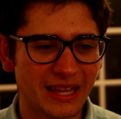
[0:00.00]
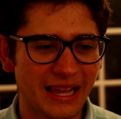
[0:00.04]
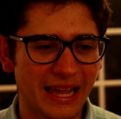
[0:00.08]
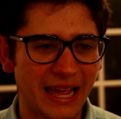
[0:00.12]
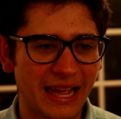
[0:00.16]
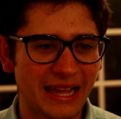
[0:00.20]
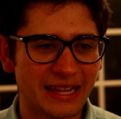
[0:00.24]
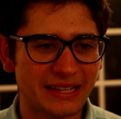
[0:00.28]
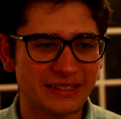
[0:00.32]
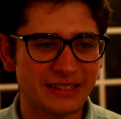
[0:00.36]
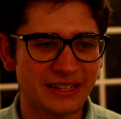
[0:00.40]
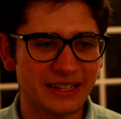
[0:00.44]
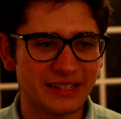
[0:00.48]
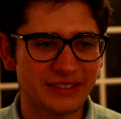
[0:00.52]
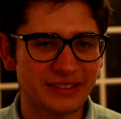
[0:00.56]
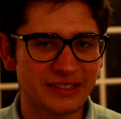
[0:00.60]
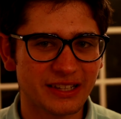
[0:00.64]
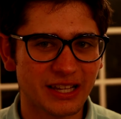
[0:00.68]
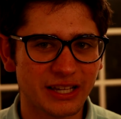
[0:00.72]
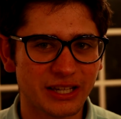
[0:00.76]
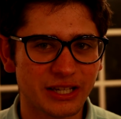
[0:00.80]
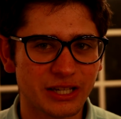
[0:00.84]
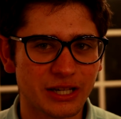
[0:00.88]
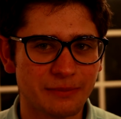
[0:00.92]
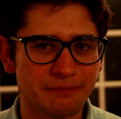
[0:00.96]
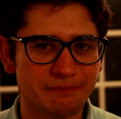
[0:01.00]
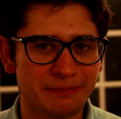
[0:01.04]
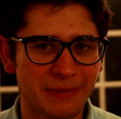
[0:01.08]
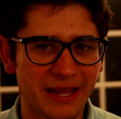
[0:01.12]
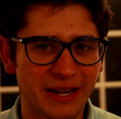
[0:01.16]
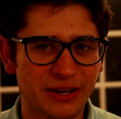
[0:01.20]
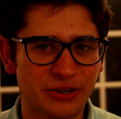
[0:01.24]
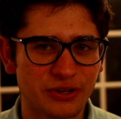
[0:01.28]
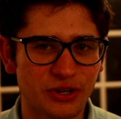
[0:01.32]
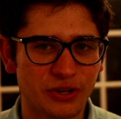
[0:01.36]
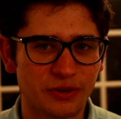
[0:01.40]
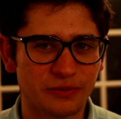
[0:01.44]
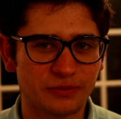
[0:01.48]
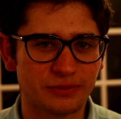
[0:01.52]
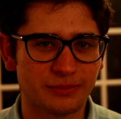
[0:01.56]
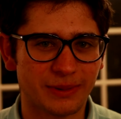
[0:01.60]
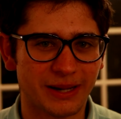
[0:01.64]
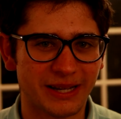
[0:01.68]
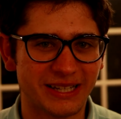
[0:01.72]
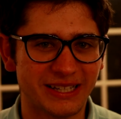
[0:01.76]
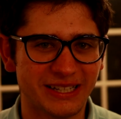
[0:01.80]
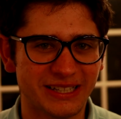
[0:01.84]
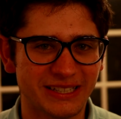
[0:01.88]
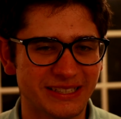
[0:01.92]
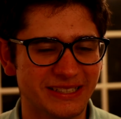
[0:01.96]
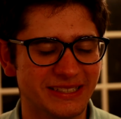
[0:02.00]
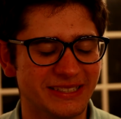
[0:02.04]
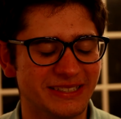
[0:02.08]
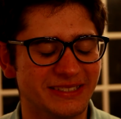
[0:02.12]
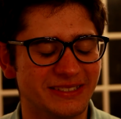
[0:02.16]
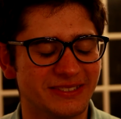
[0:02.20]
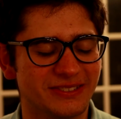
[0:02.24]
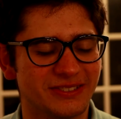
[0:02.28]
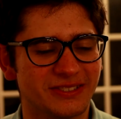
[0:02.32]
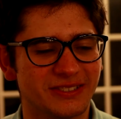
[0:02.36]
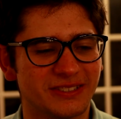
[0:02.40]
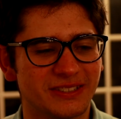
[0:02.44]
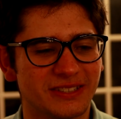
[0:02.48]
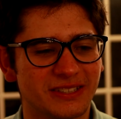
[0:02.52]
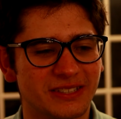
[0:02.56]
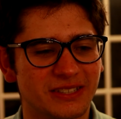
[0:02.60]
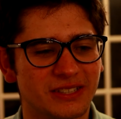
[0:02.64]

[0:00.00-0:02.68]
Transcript: and it's like command over my eyes.